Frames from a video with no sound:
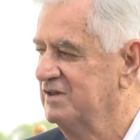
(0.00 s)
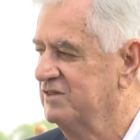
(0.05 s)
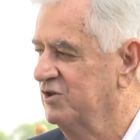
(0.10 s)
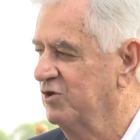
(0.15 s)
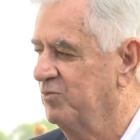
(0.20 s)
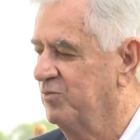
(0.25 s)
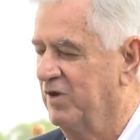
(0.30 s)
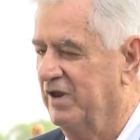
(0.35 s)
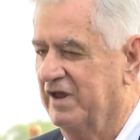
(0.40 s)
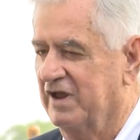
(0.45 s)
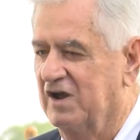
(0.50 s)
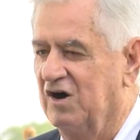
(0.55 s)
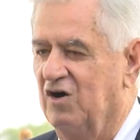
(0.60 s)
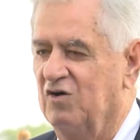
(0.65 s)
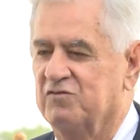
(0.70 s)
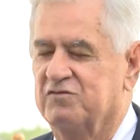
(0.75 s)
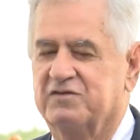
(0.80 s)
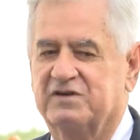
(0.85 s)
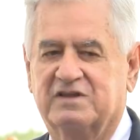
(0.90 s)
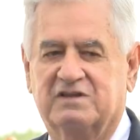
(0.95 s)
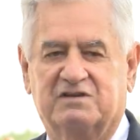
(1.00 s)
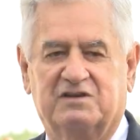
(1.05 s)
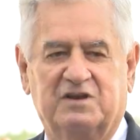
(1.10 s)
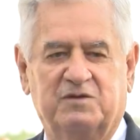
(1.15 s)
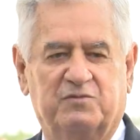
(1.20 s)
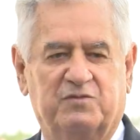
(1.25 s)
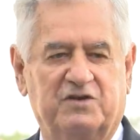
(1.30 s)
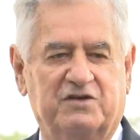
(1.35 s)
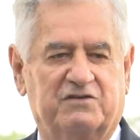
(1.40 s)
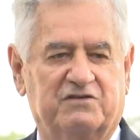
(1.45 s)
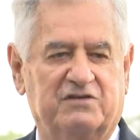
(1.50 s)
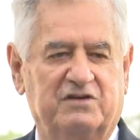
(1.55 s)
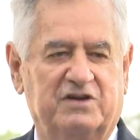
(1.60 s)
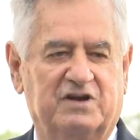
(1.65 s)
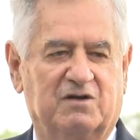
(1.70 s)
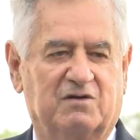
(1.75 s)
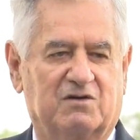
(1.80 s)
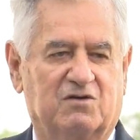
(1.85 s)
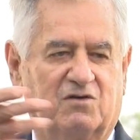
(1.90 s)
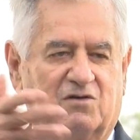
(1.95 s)
they'll play golf at TPC,
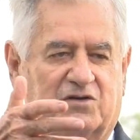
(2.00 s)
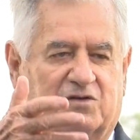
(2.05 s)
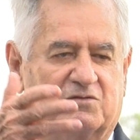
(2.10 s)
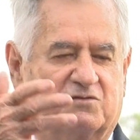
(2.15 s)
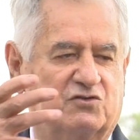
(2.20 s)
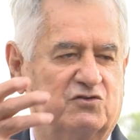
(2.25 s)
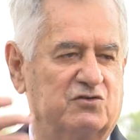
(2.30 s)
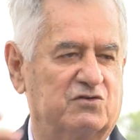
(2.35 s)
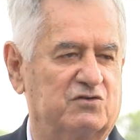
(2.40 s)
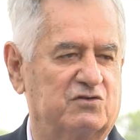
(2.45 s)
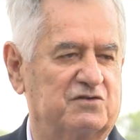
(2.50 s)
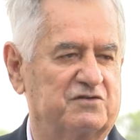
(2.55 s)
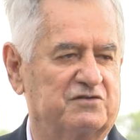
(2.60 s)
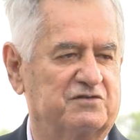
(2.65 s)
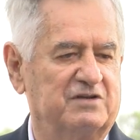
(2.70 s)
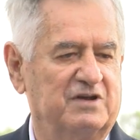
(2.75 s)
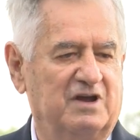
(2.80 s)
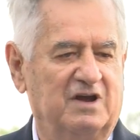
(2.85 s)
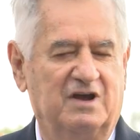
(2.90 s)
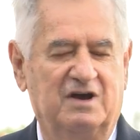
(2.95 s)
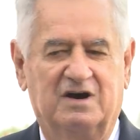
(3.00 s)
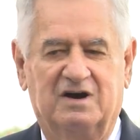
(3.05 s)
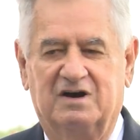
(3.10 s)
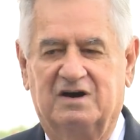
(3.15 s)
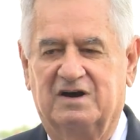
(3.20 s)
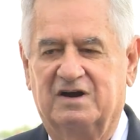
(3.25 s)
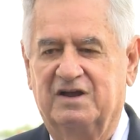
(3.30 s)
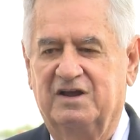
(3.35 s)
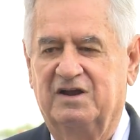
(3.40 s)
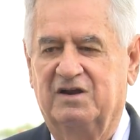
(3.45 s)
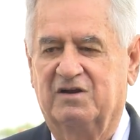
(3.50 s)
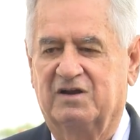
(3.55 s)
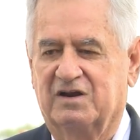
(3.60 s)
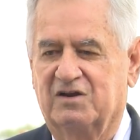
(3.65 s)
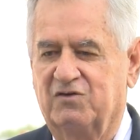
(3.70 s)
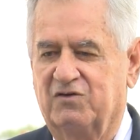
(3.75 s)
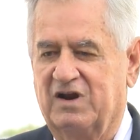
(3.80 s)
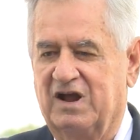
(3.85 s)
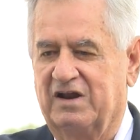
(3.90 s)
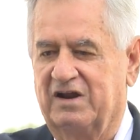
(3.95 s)
they'll go on the tours uh, here and
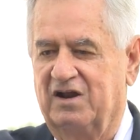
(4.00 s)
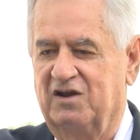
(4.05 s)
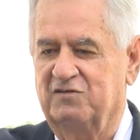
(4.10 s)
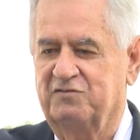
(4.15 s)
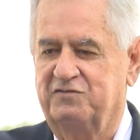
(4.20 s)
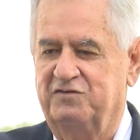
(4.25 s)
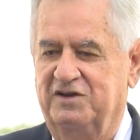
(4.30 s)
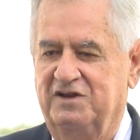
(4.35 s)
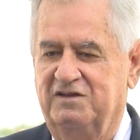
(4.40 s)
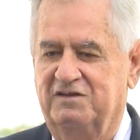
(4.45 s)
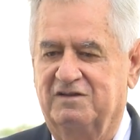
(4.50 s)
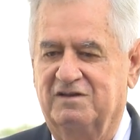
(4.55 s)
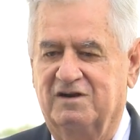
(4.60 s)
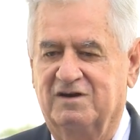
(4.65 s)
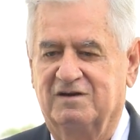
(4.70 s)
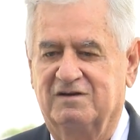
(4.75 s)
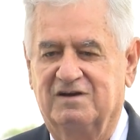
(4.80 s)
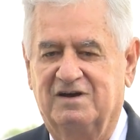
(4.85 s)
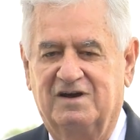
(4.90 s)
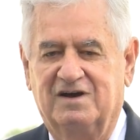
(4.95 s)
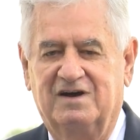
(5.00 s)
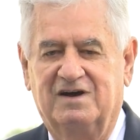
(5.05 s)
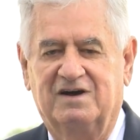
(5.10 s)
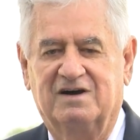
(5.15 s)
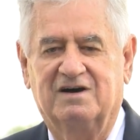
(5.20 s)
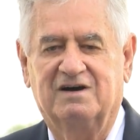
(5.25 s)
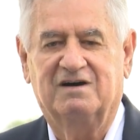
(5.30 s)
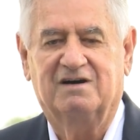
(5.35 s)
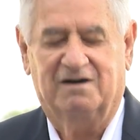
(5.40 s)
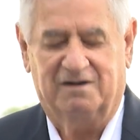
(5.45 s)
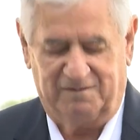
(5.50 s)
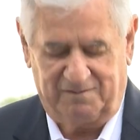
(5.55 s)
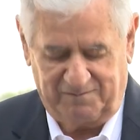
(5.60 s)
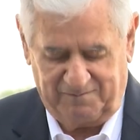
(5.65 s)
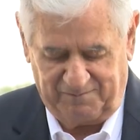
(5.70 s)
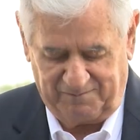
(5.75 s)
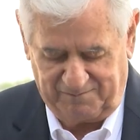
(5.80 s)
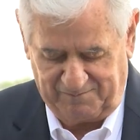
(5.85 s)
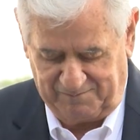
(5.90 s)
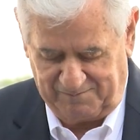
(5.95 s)
go down to Lafitte uh, um,